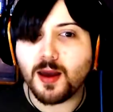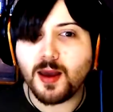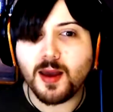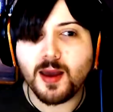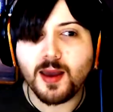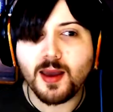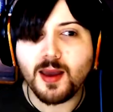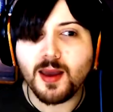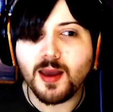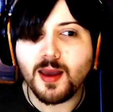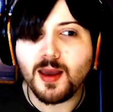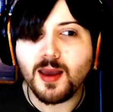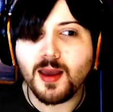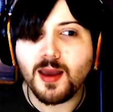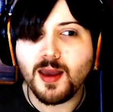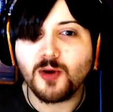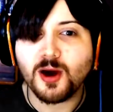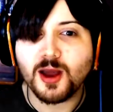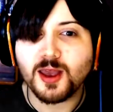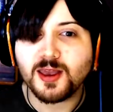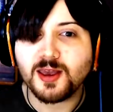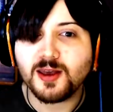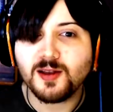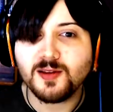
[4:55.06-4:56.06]
Hey.
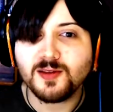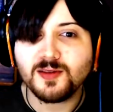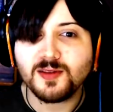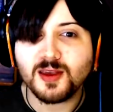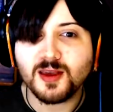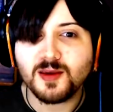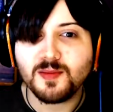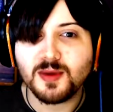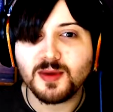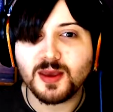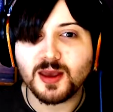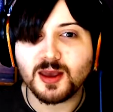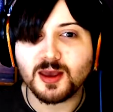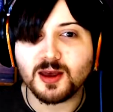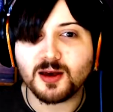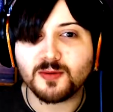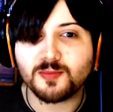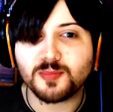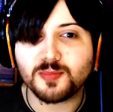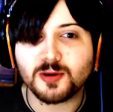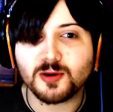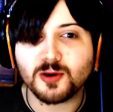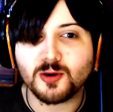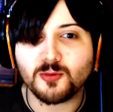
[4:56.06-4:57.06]
Why can't I make a
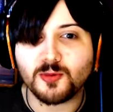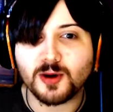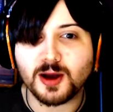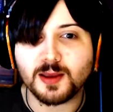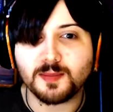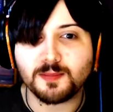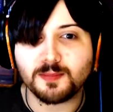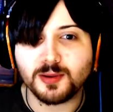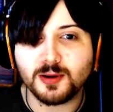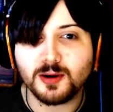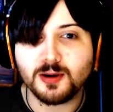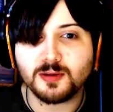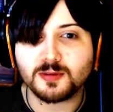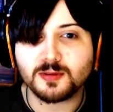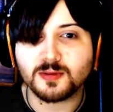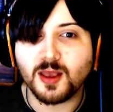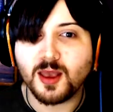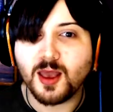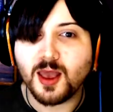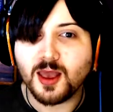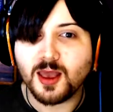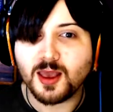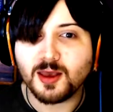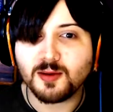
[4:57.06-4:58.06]
pure white boat?
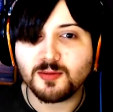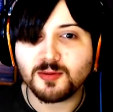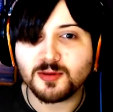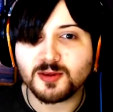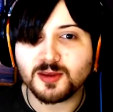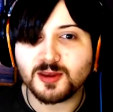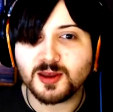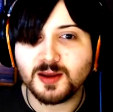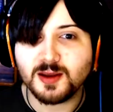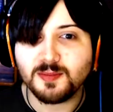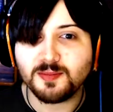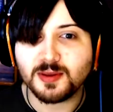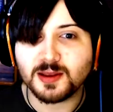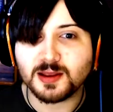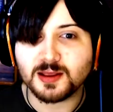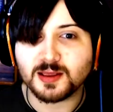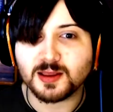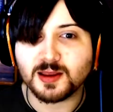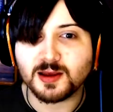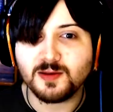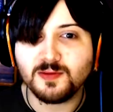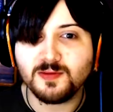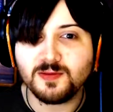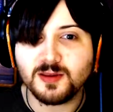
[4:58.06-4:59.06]
It was gonna be
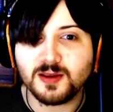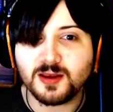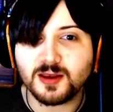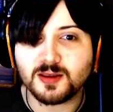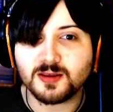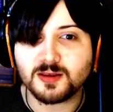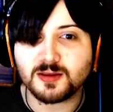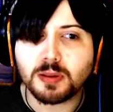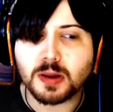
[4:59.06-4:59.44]
lovely though.